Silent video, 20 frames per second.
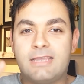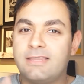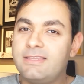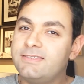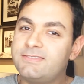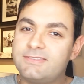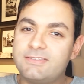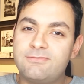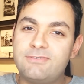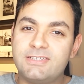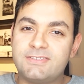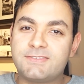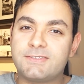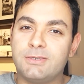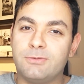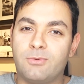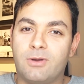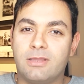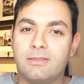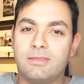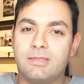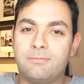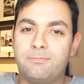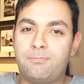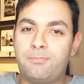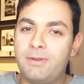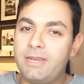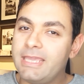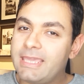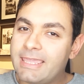Now this is a risky one,
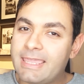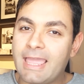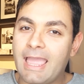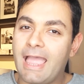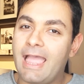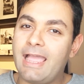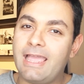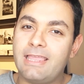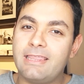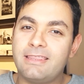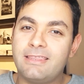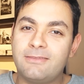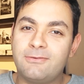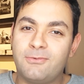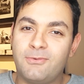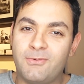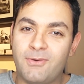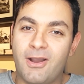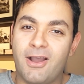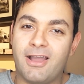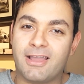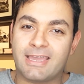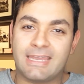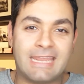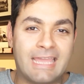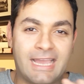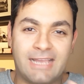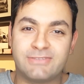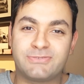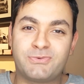but it can work and
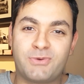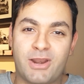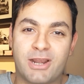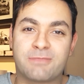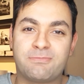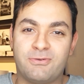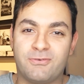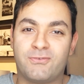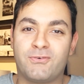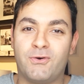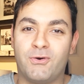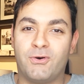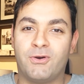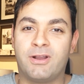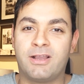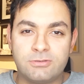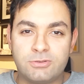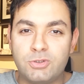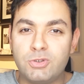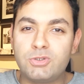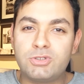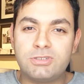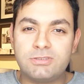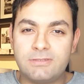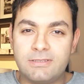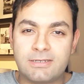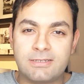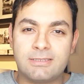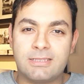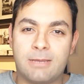it has worked before. Google
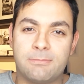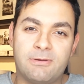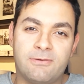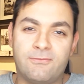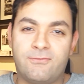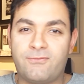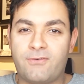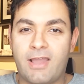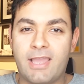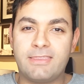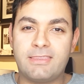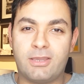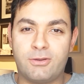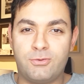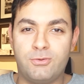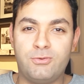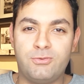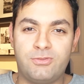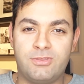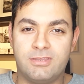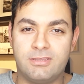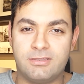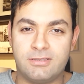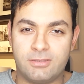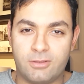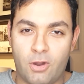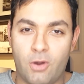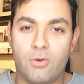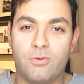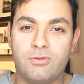the club and find out who the
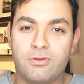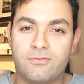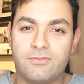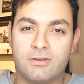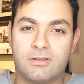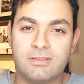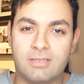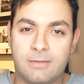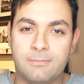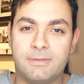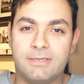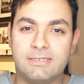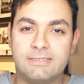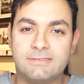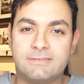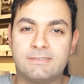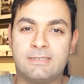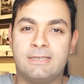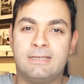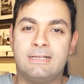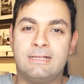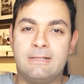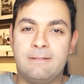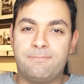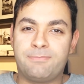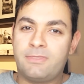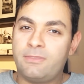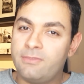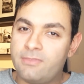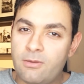owner of the club is.
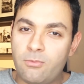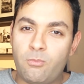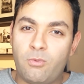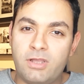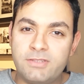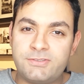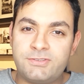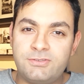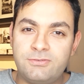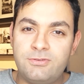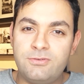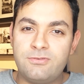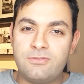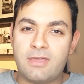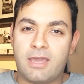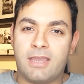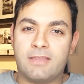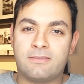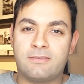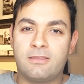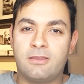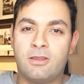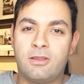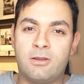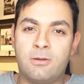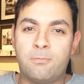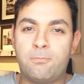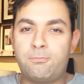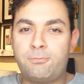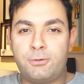Then once you do that,
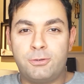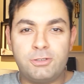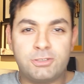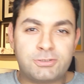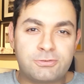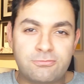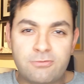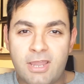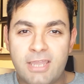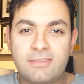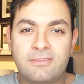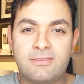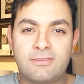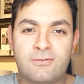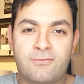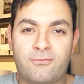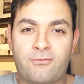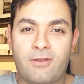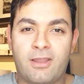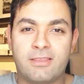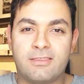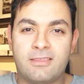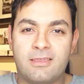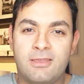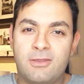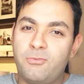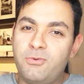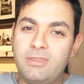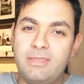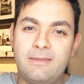push right to the front
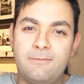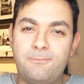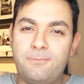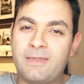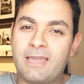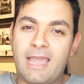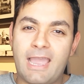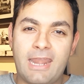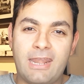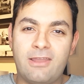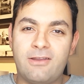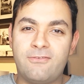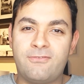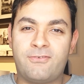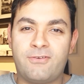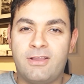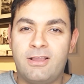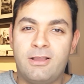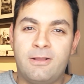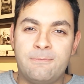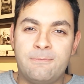with a kind of